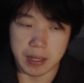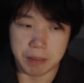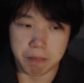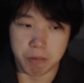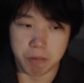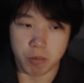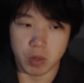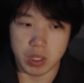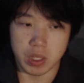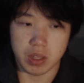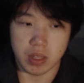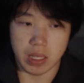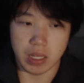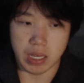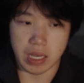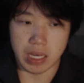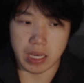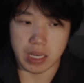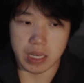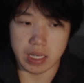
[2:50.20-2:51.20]
with
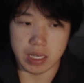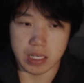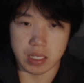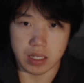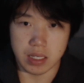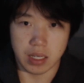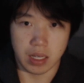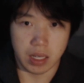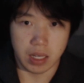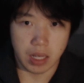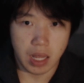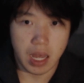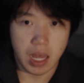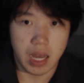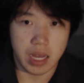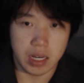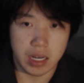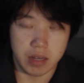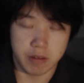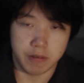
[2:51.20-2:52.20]
a
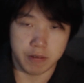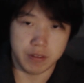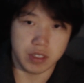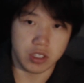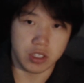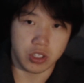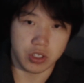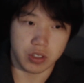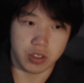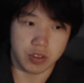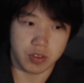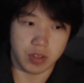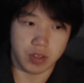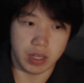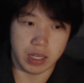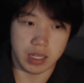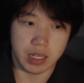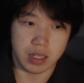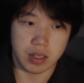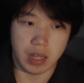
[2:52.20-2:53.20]
lot of features,
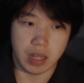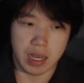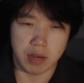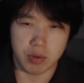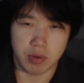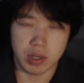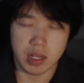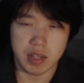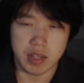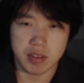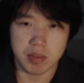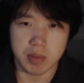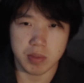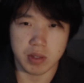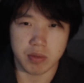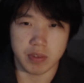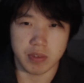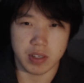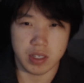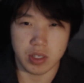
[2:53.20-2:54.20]
and I realized something
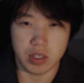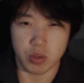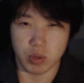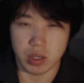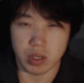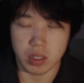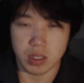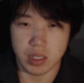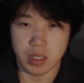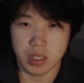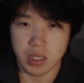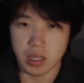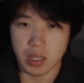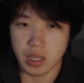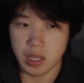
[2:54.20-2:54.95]
very quickly,